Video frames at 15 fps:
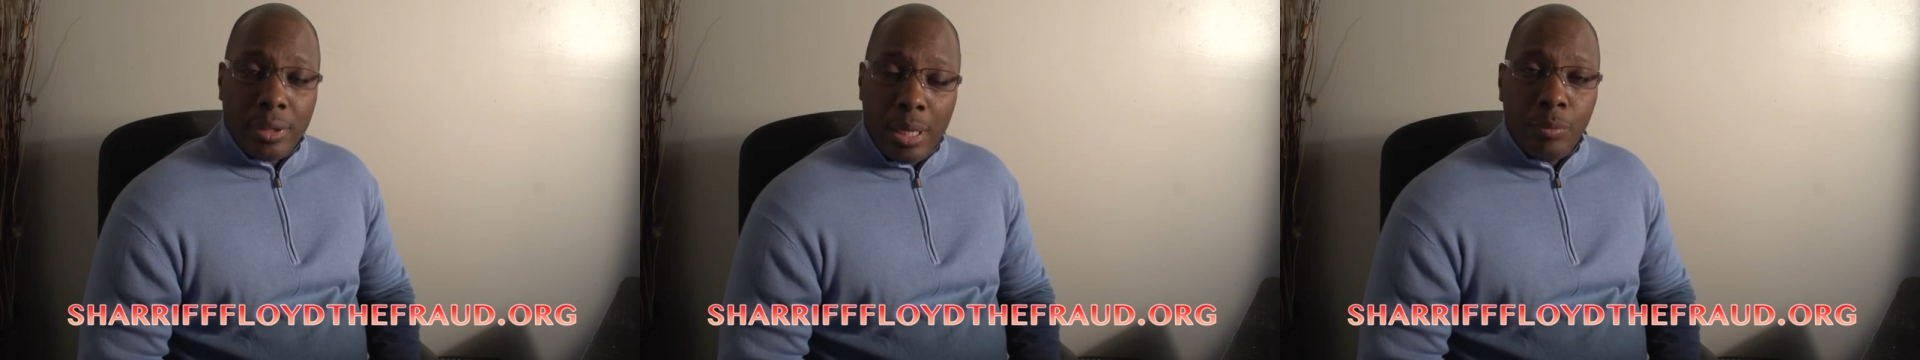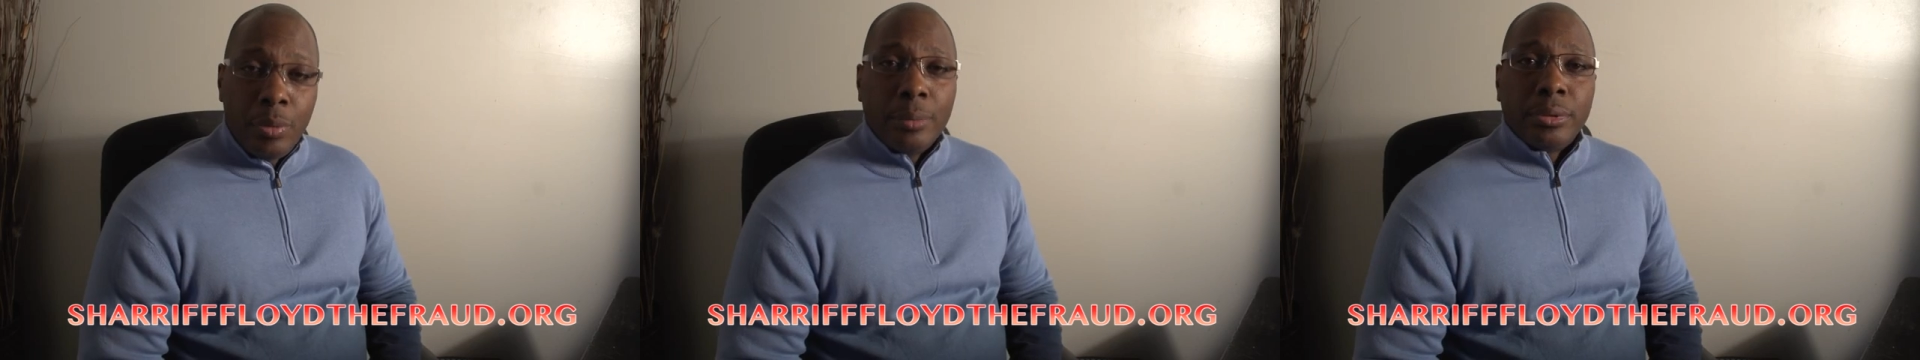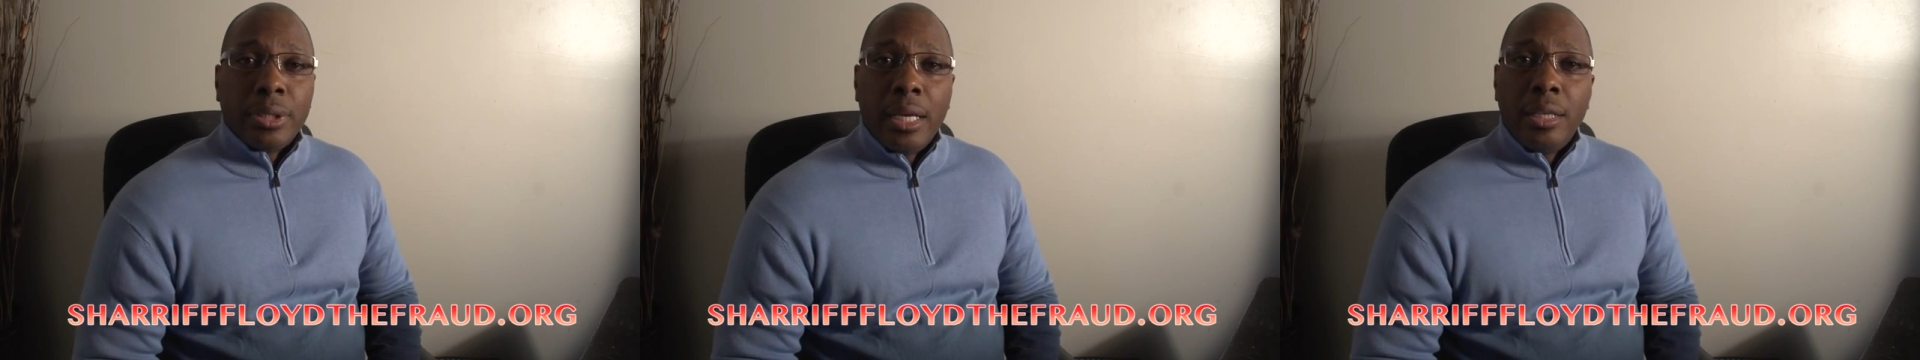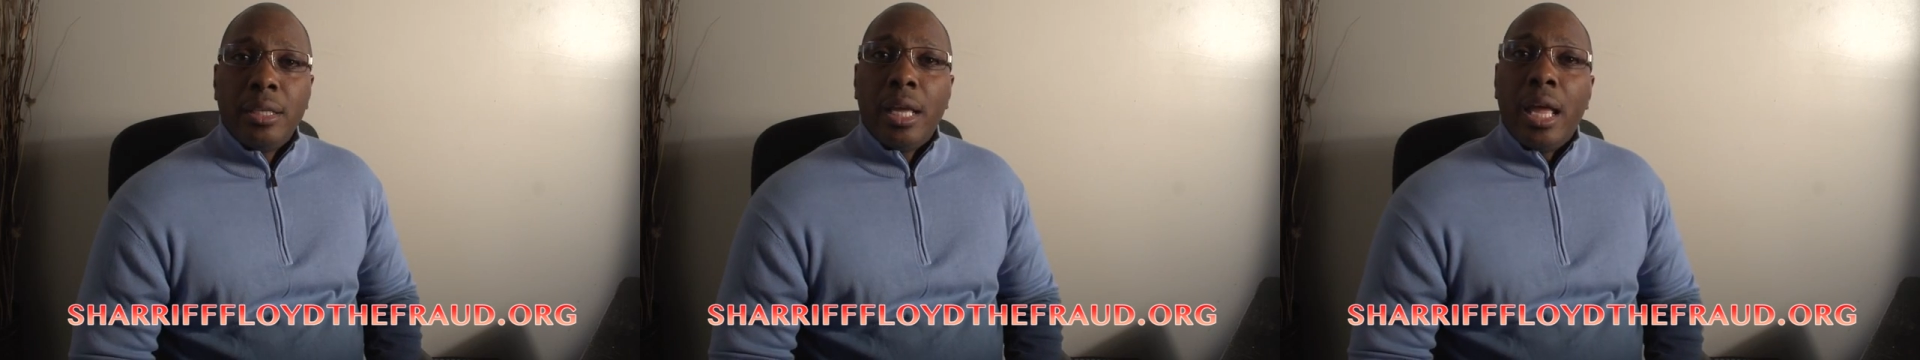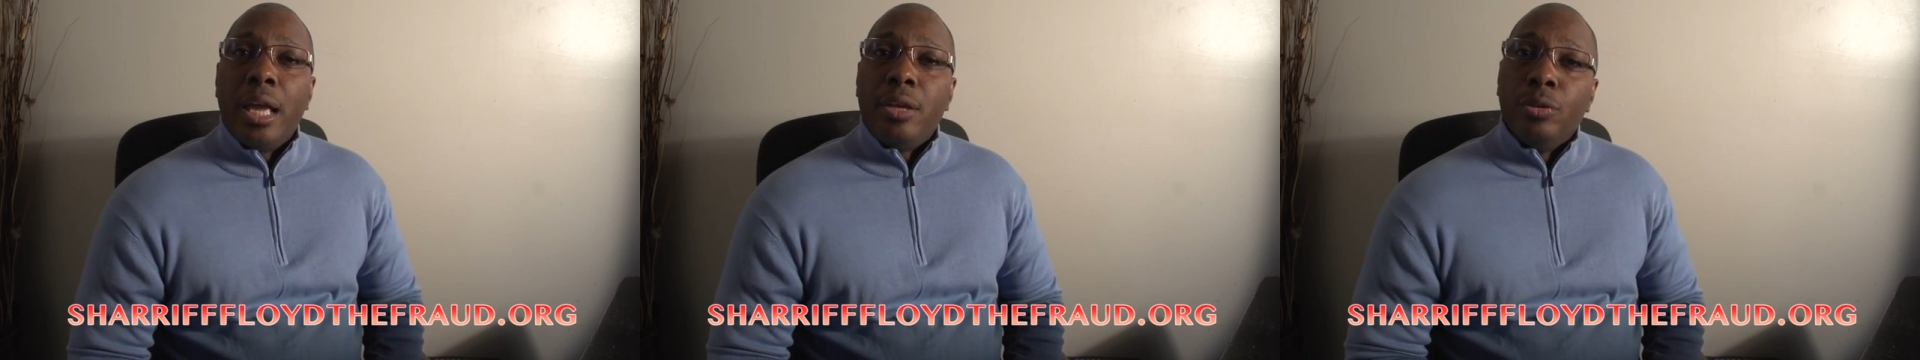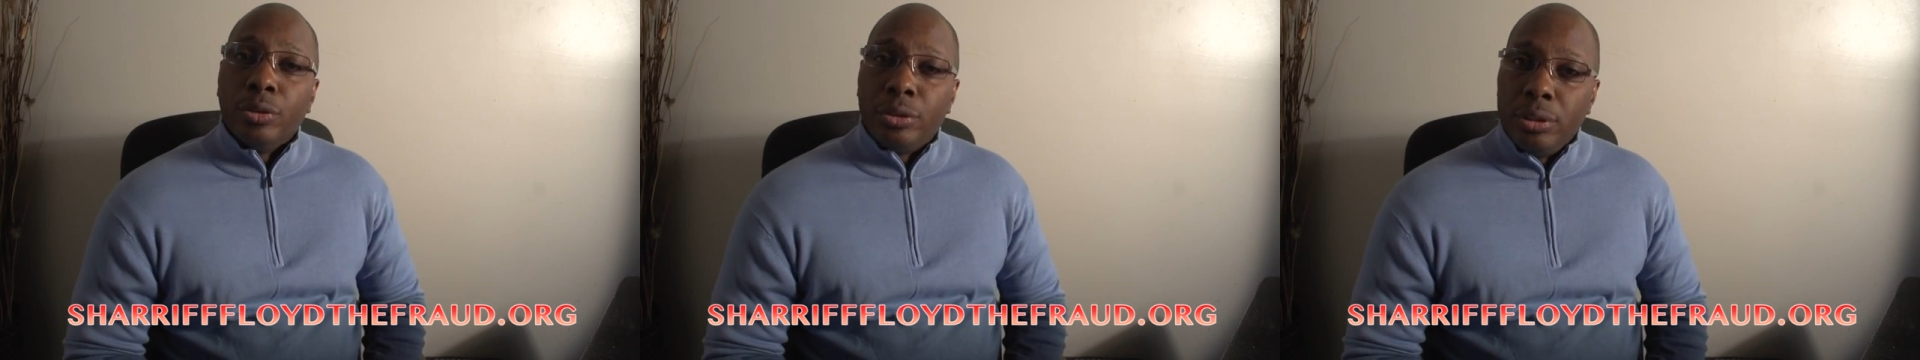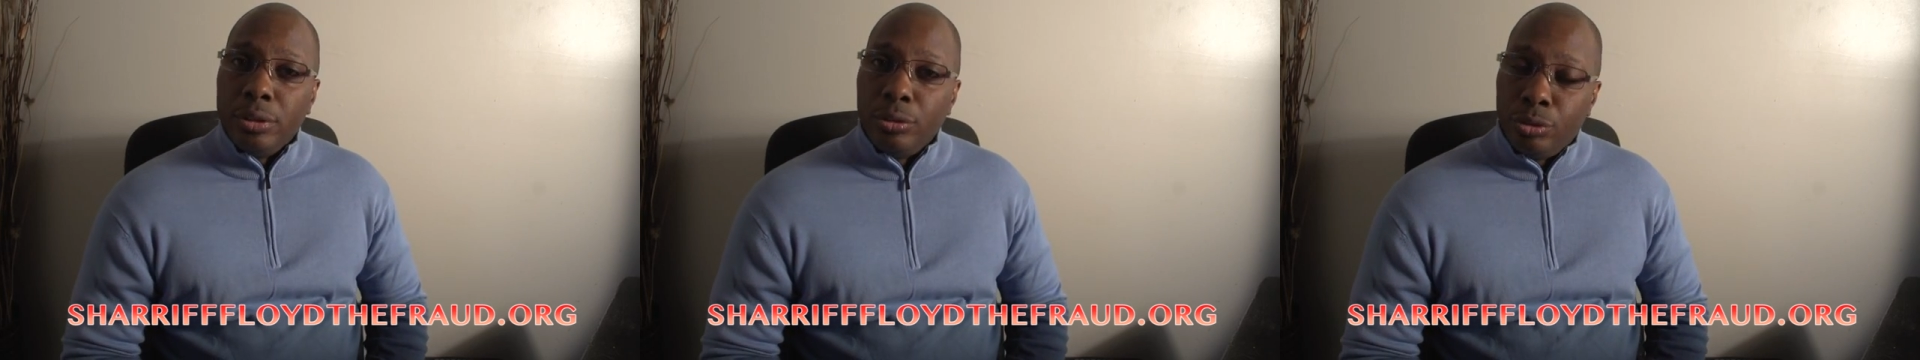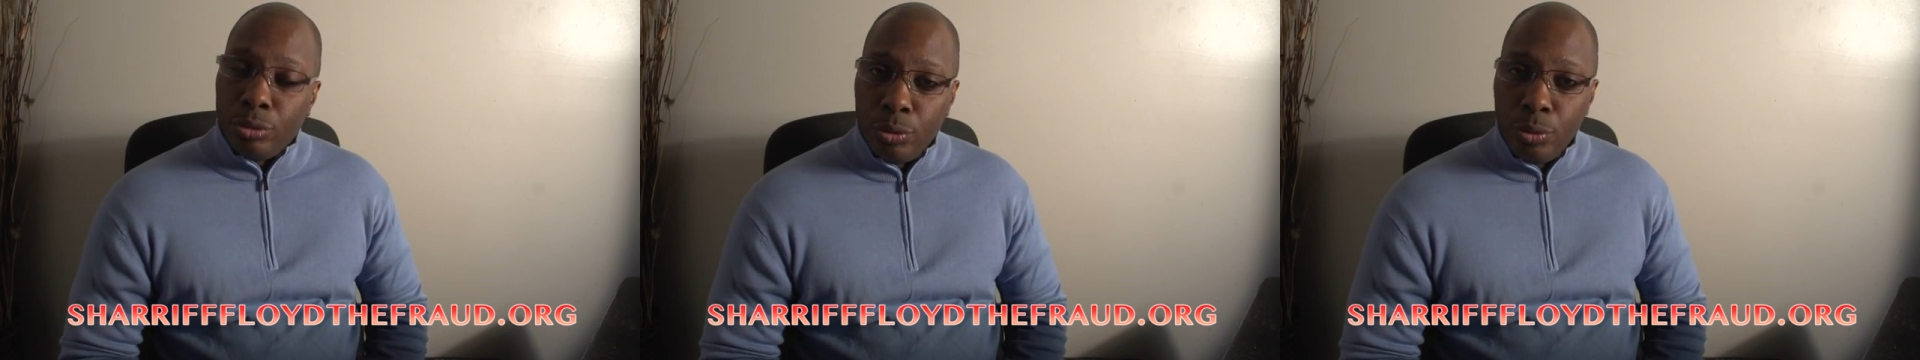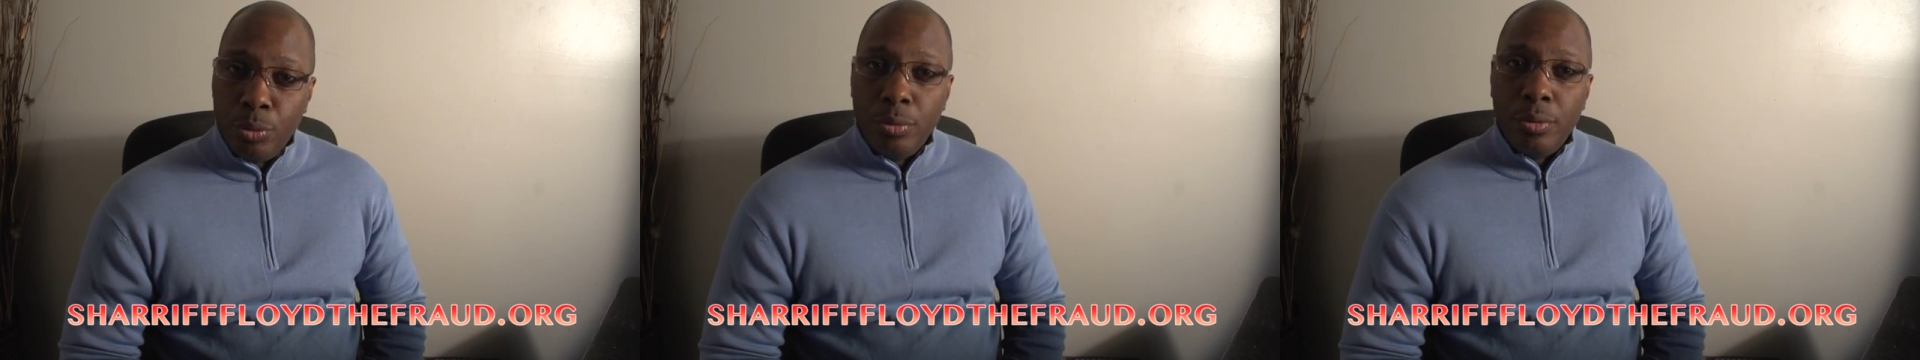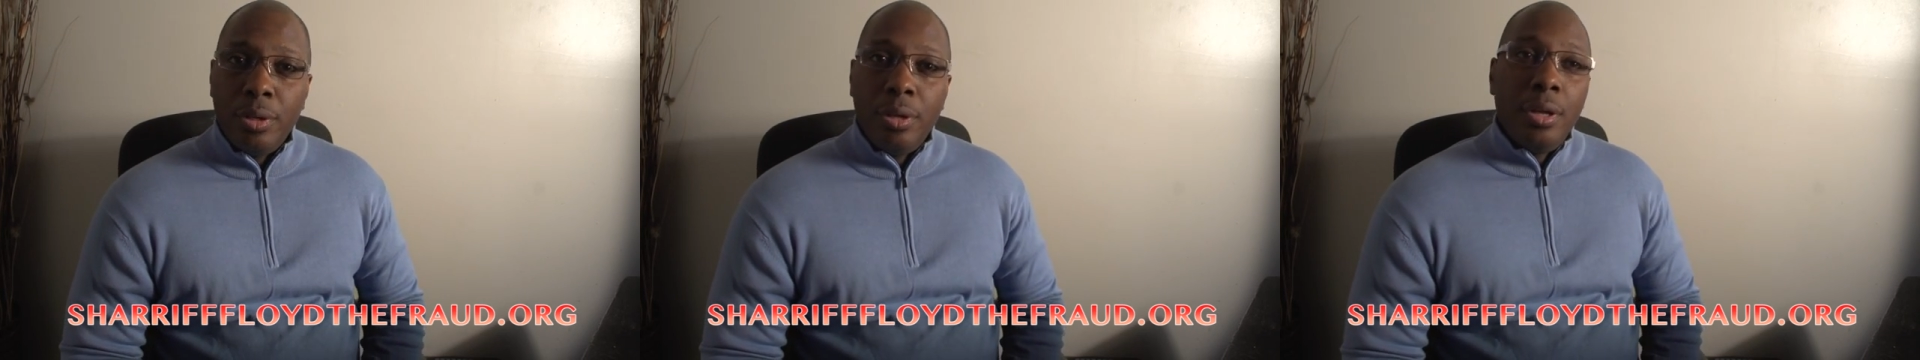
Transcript: that website and you'll see the true,